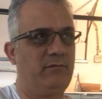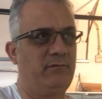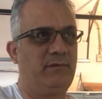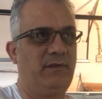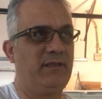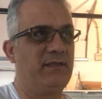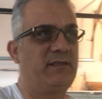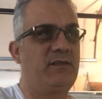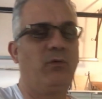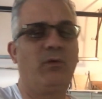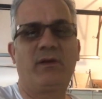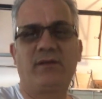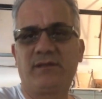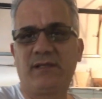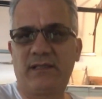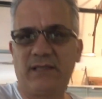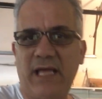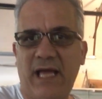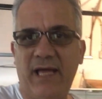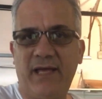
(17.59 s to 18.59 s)
at least the
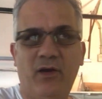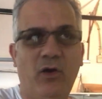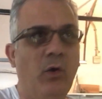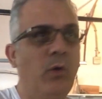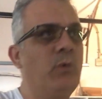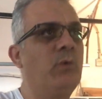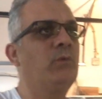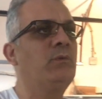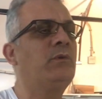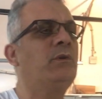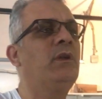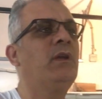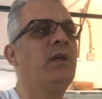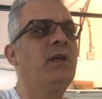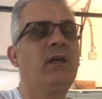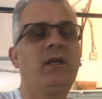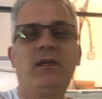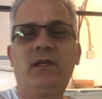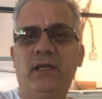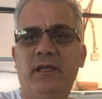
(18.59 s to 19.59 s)
ones that I own,
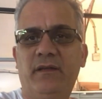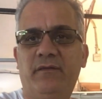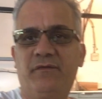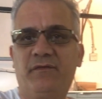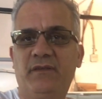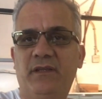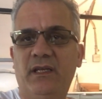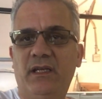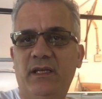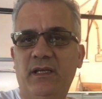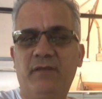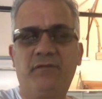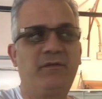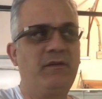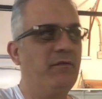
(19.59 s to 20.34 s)
Leaf, the Leaf,